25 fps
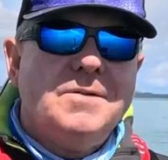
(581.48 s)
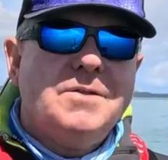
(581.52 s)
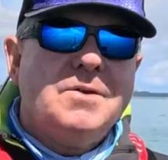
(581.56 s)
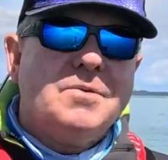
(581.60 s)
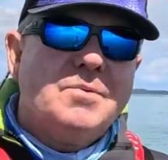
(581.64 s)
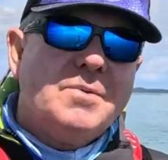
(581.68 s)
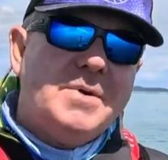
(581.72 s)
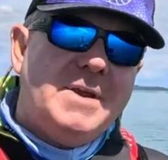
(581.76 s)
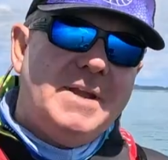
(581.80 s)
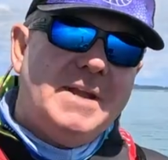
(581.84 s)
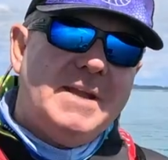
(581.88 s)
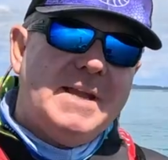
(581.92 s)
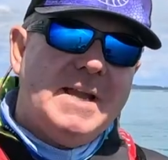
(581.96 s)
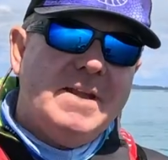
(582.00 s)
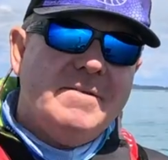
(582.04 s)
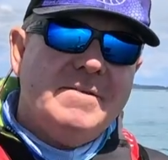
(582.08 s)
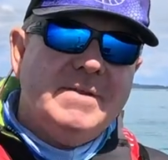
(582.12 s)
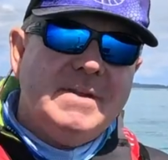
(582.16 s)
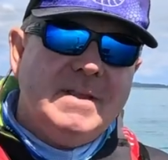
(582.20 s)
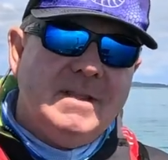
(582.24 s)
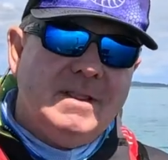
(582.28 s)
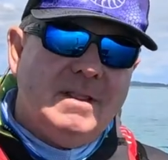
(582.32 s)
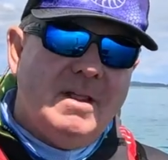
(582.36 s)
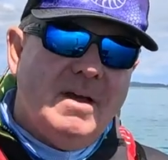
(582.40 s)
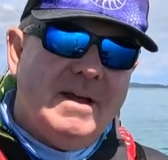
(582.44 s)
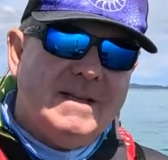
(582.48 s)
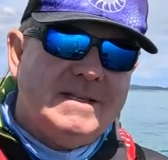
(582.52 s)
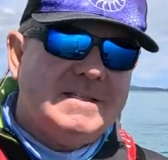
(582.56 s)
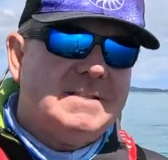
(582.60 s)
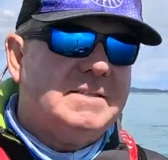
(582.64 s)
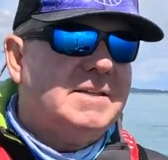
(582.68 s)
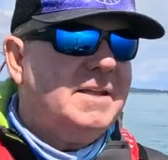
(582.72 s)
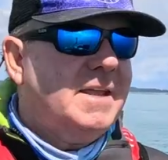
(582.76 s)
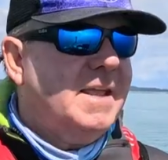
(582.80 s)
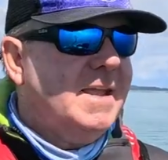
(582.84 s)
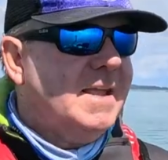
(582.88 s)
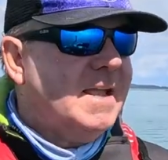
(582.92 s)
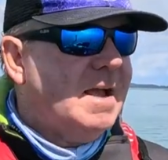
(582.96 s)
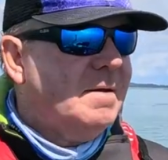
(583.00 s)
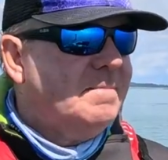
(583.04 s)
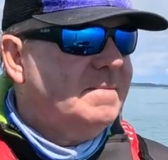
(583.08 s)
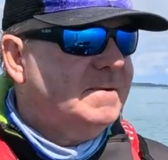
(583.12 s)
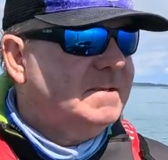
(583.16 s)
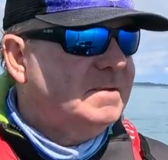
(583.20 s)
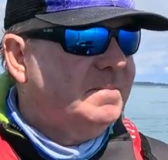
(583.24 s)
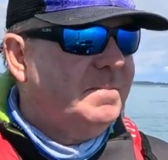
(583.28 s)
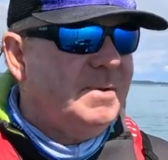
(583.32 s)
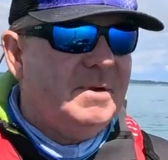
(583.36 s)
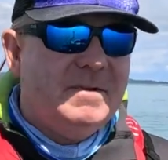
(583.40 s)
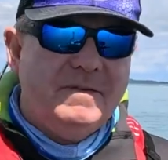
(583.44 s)
On the rear, having a light sticking up
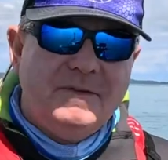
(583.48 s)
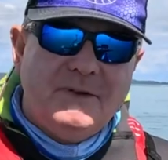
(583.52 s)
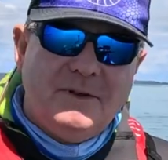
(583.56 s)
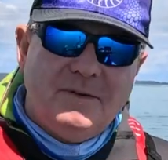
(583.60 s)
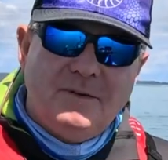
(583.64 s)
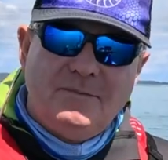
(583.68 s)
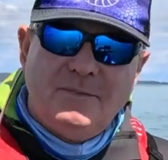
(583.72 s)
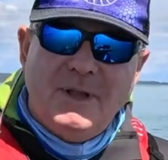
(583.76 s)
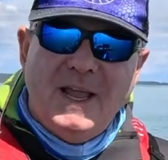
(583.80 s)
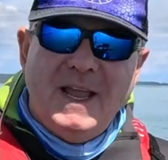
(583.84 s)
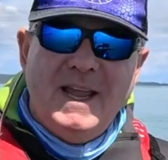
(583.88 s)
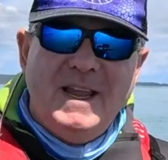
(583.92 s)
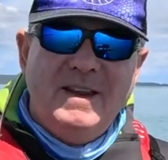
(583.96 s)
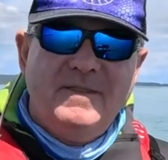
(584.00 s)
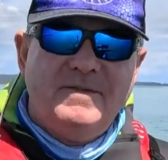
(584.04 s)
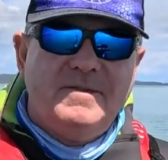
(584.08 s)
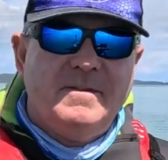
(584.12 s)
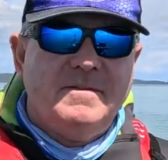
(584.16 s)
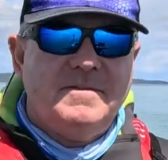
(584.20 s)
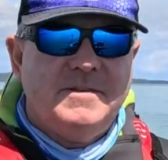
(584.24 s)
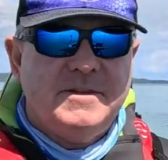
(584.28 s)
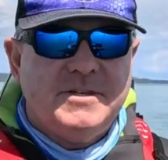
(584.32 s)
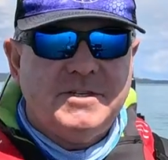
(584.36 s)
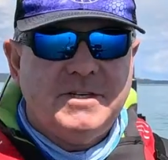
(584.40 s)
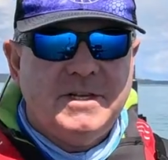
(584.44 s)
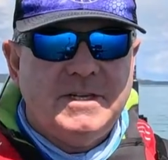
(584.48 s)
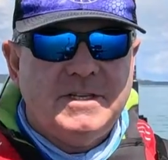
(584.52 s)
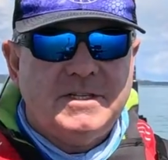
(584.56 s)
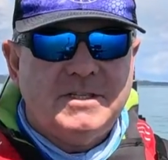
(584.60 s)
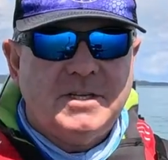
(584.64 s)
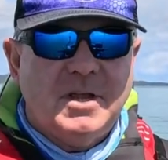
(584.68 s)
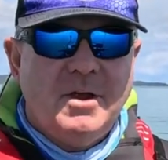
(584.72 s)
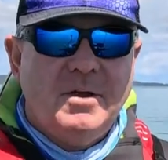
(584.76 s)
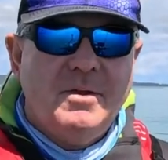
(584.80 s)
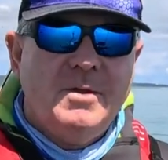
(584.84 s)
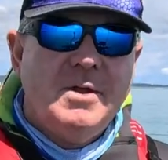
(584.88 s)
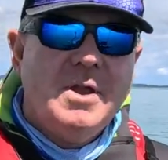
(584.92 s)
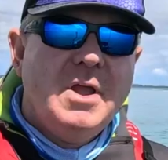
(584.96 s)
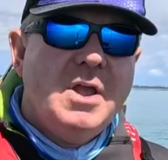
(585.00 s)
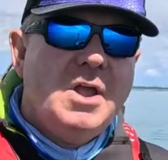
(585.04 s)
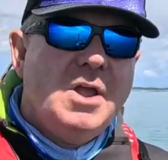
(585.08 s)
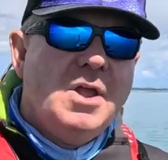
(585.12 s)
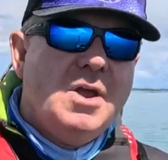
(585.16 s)
is a bit of a pain for fishing, so